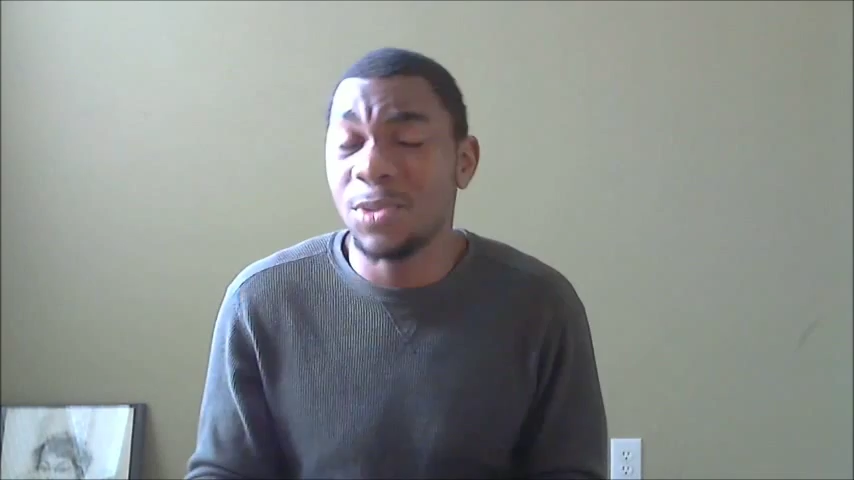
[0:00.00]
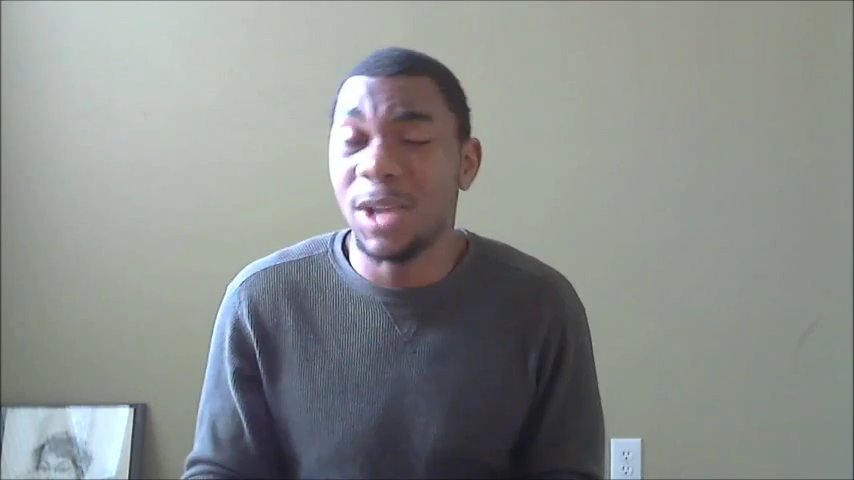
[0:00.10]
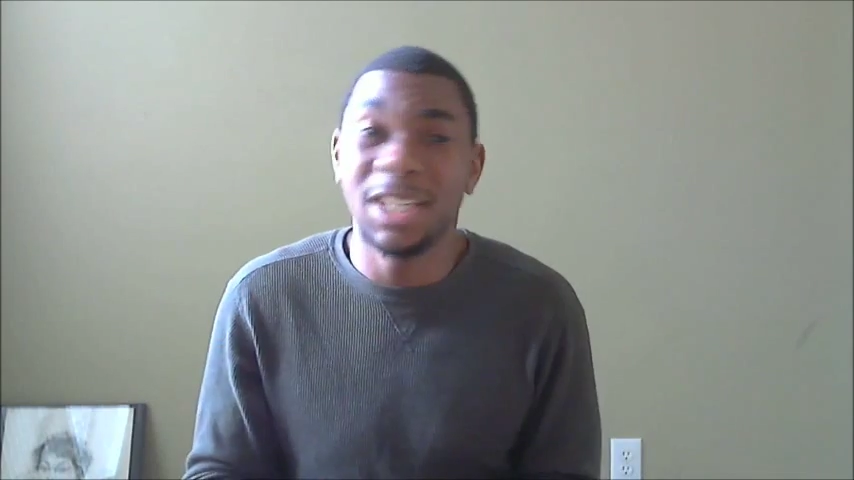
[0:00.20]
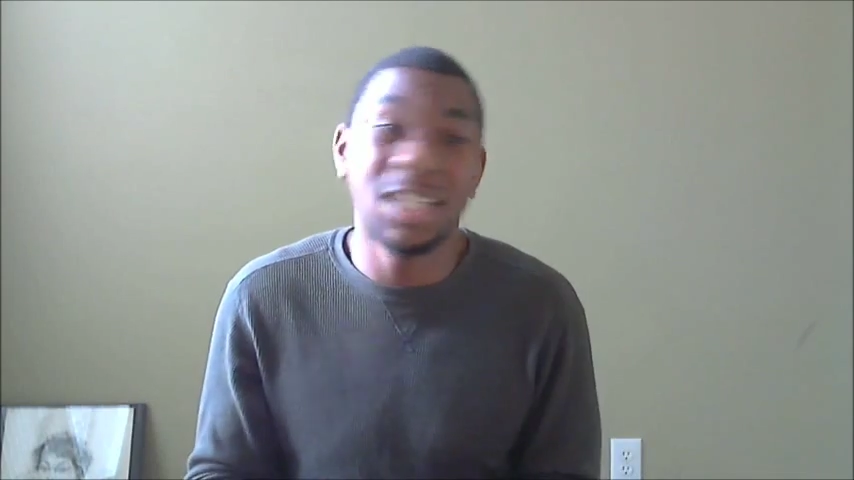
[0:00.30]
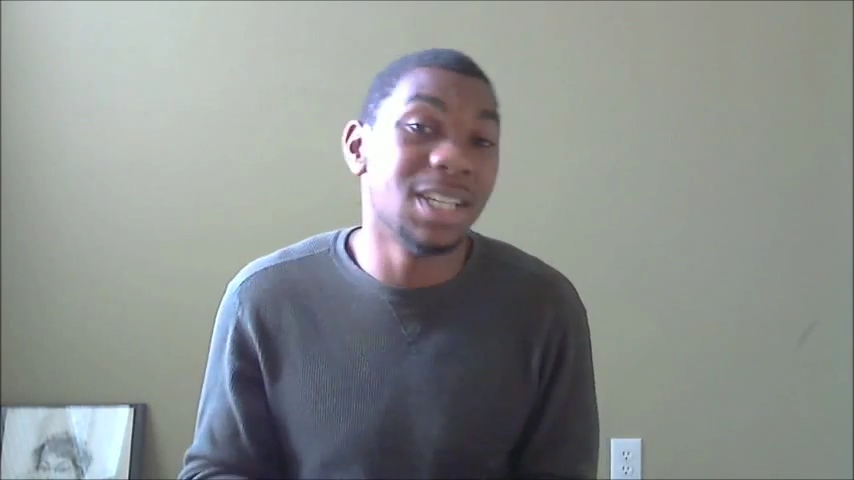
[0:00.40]

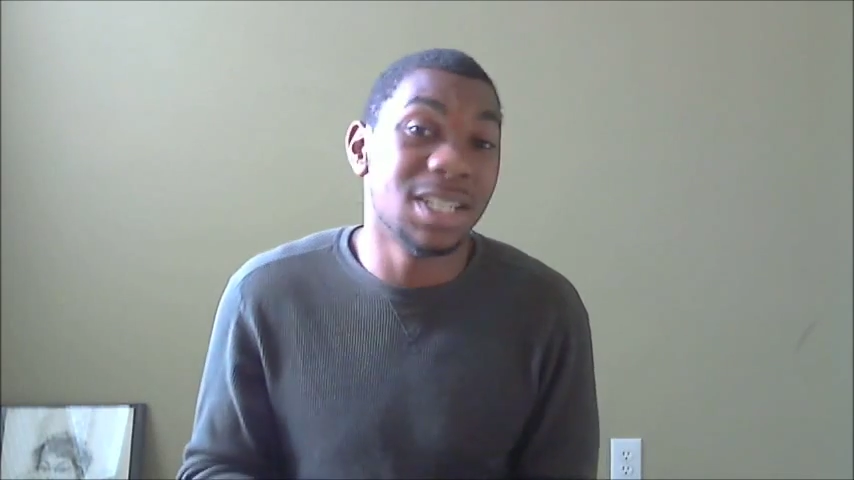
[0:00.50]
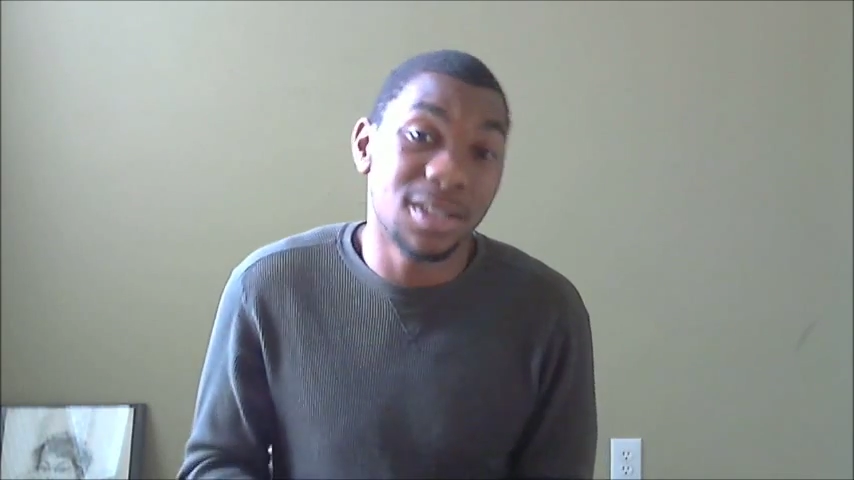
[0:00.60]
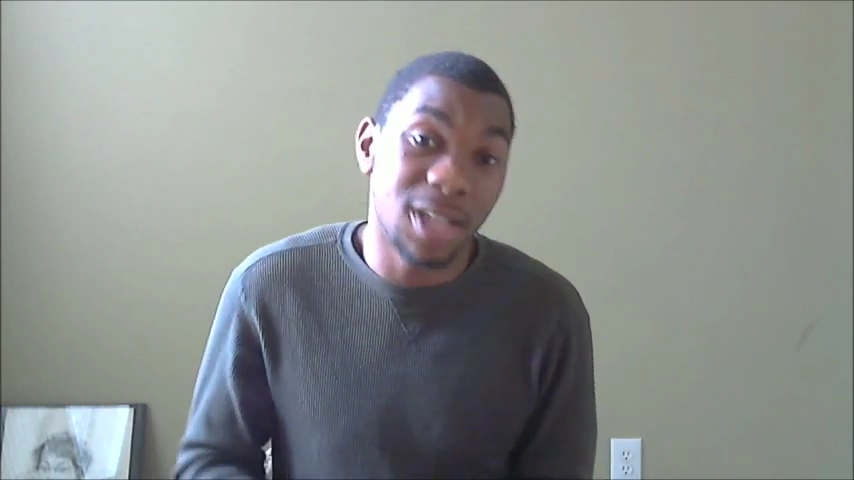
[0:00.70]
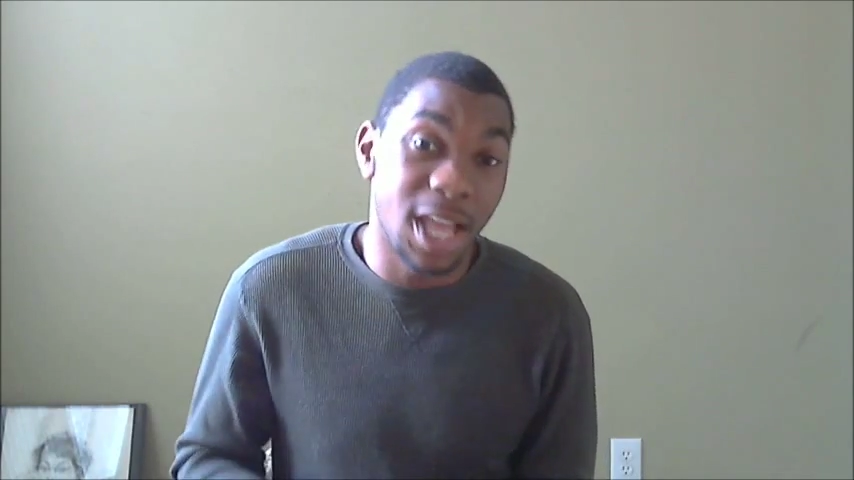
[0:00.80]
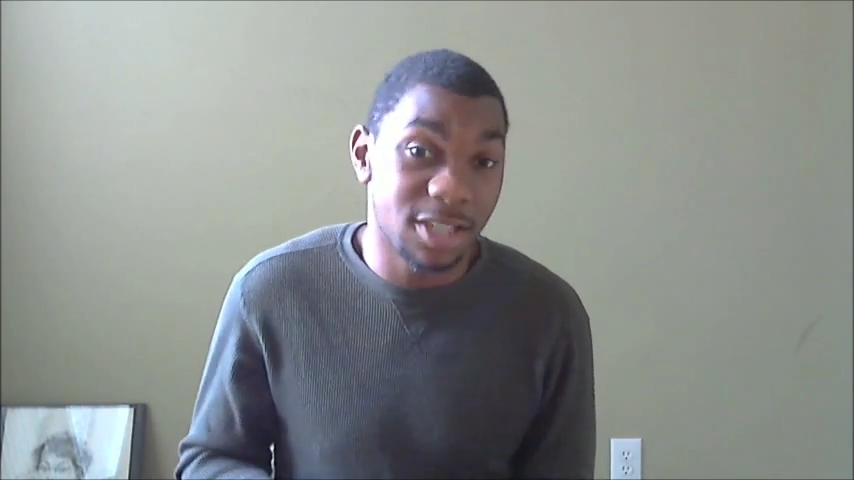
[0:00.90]
well, he
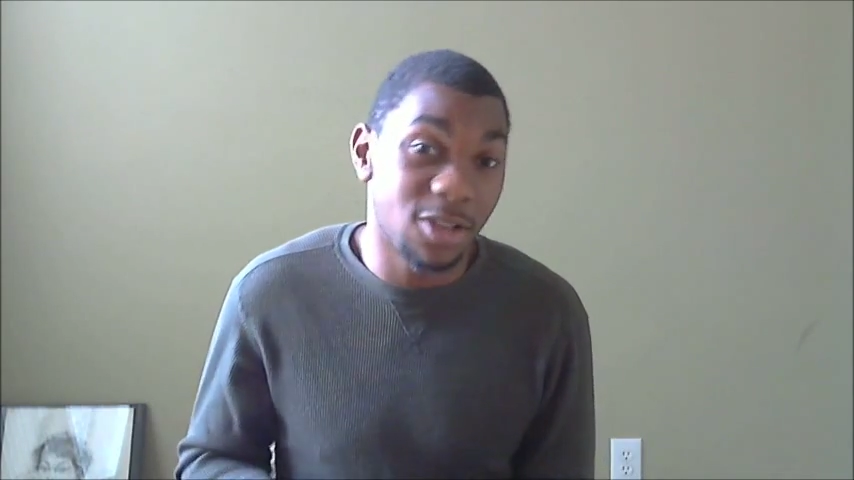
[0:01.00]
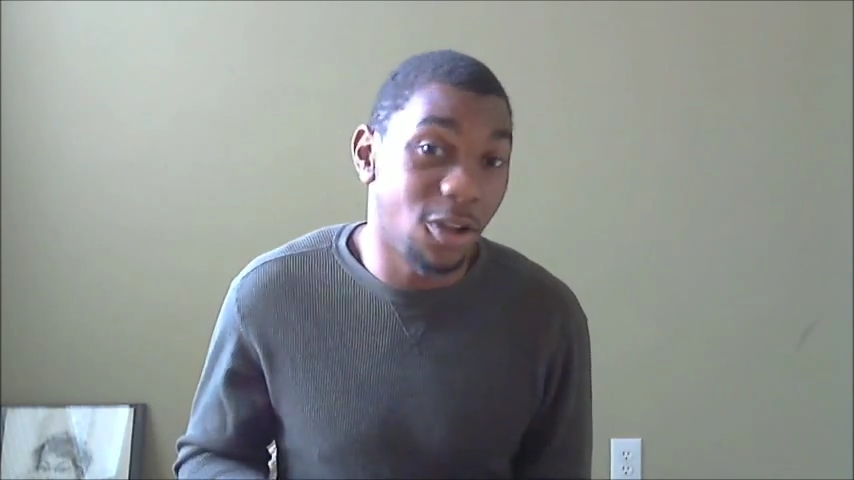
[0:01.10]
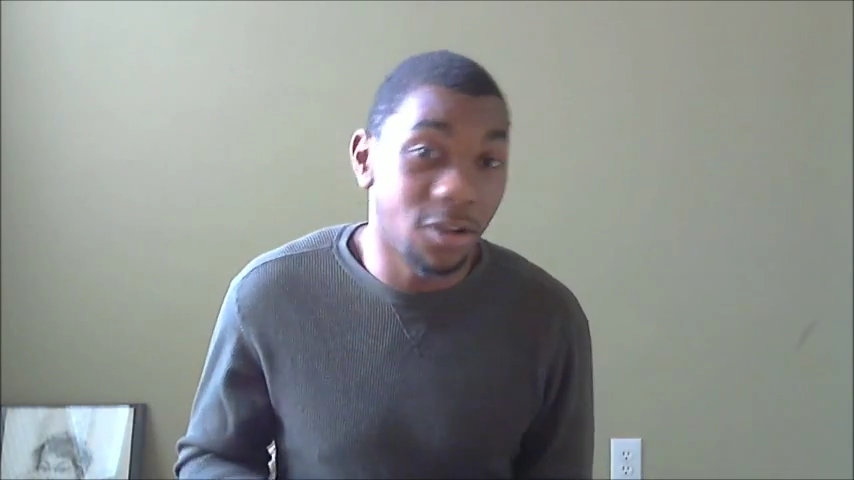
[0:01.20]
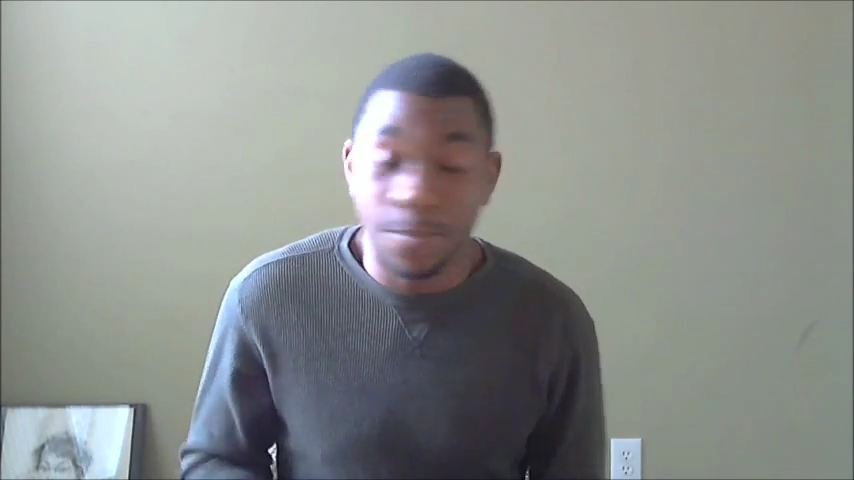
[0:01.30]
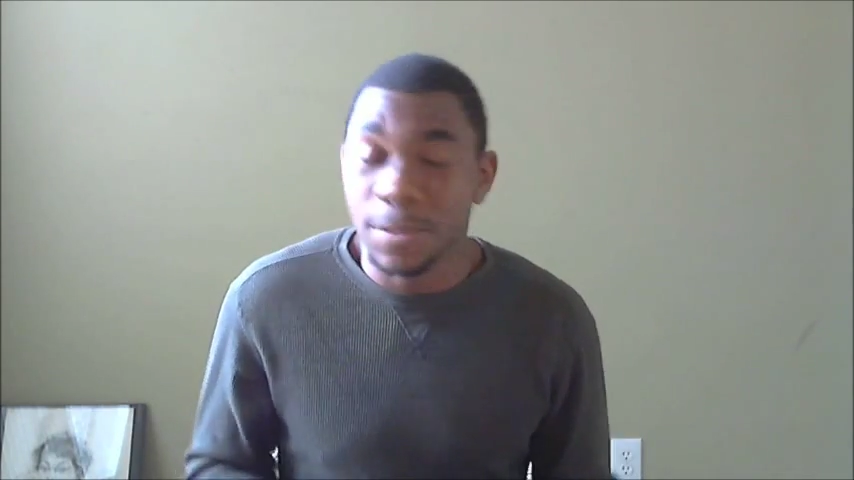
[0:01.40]
doesn't last
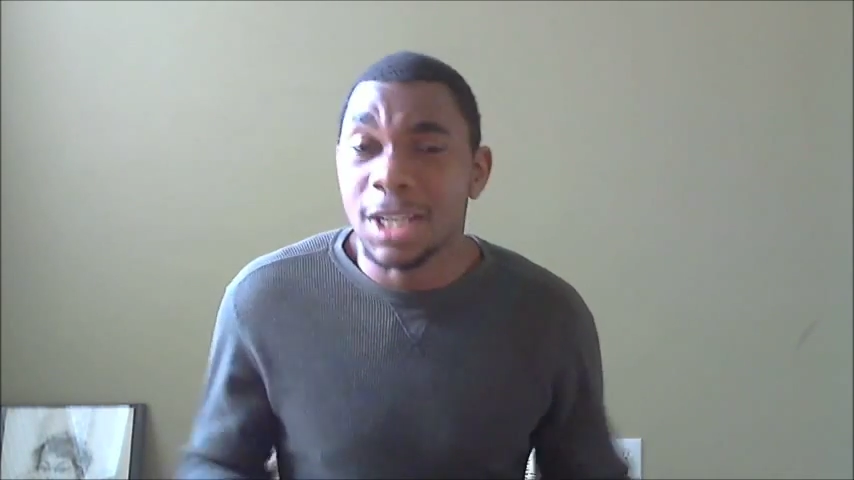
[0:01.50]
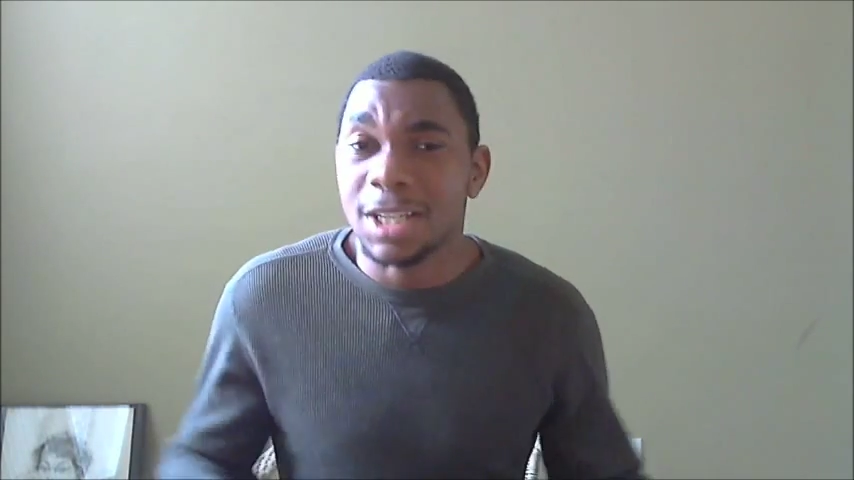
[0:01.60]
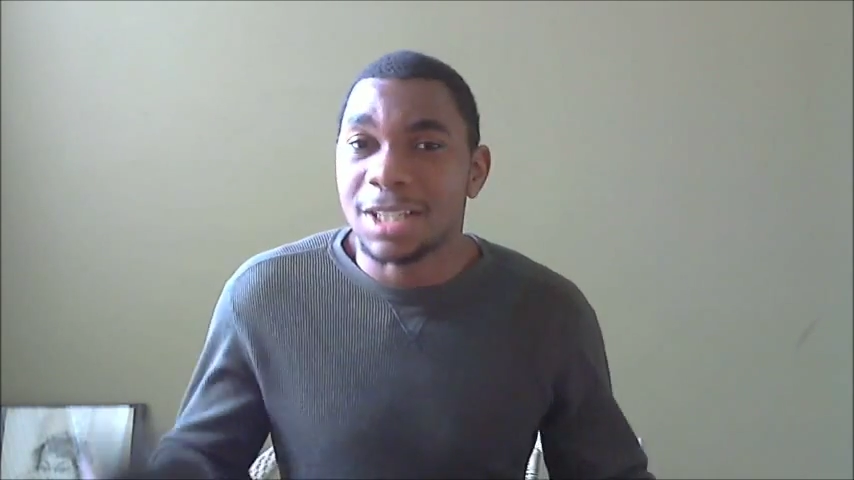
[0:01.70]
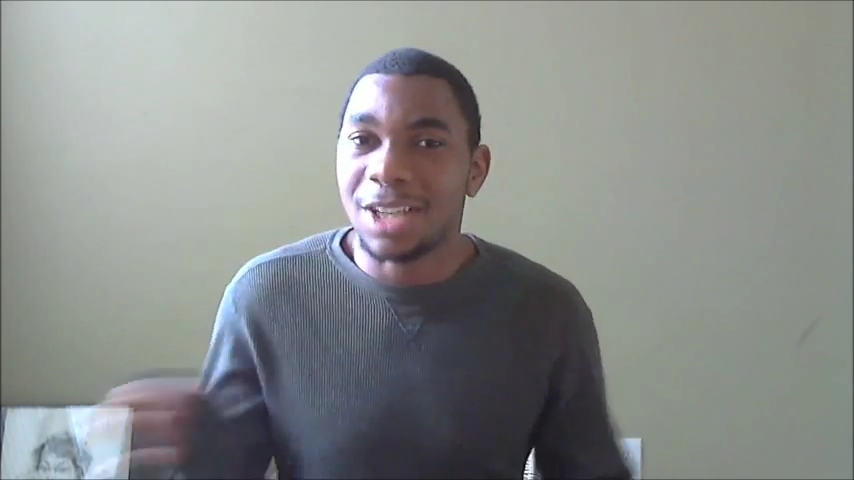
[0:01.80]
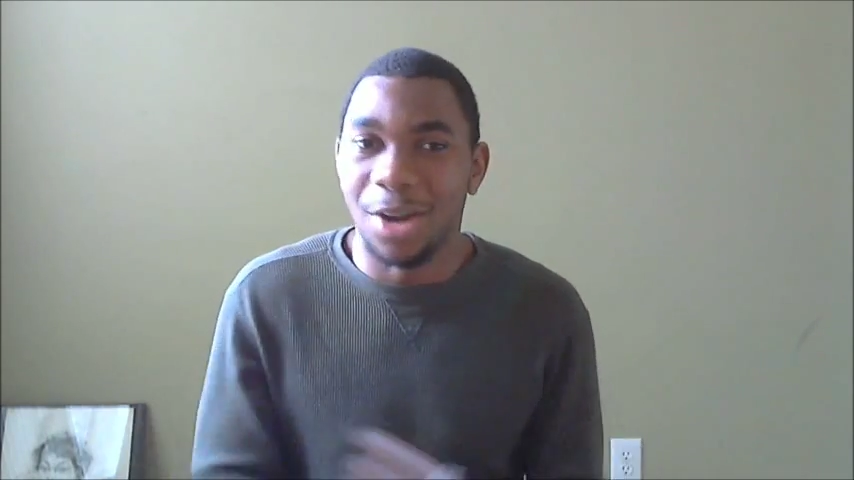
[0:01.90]
long.
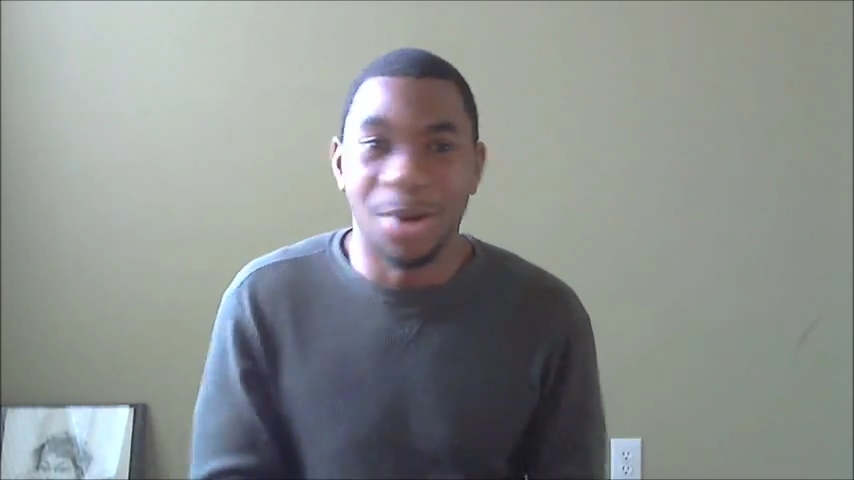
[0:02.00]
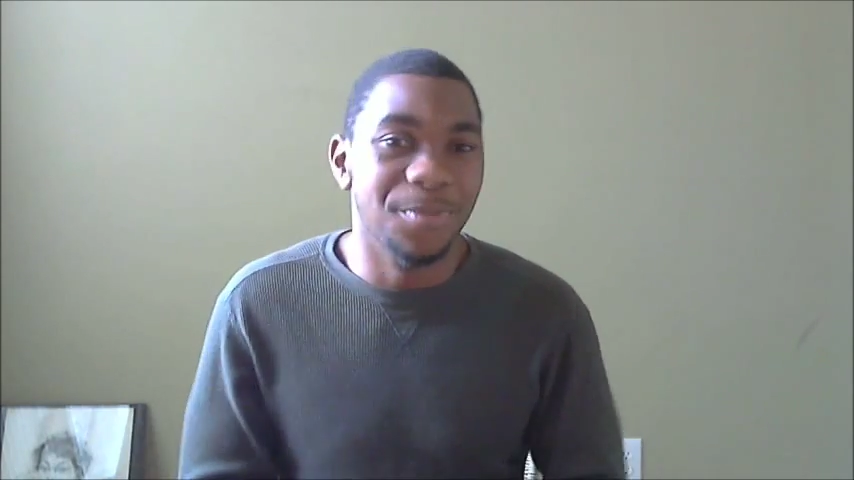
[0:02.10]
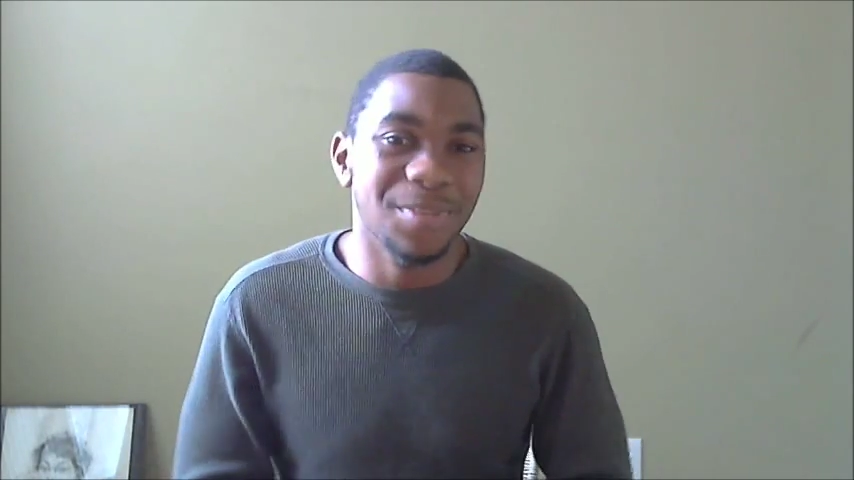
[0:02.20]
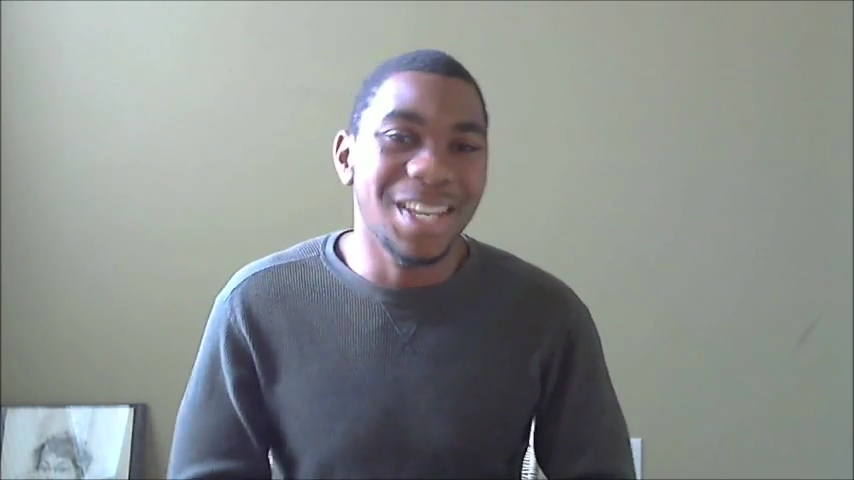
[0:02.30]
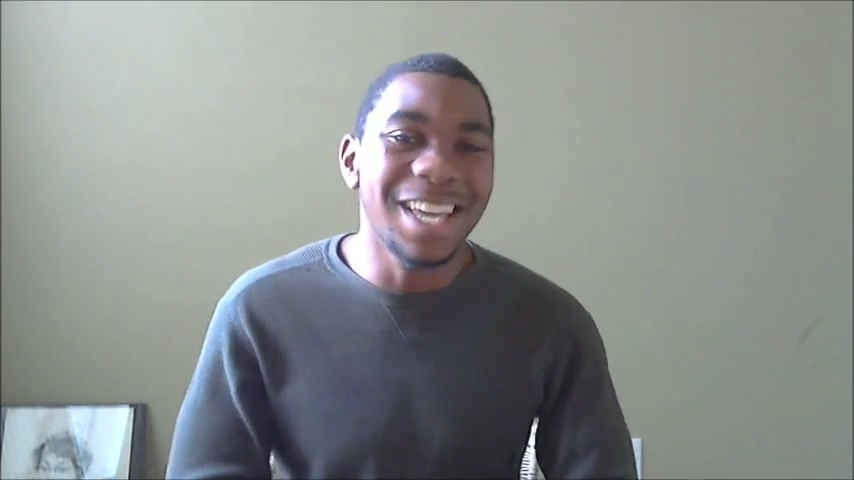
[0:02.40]
So,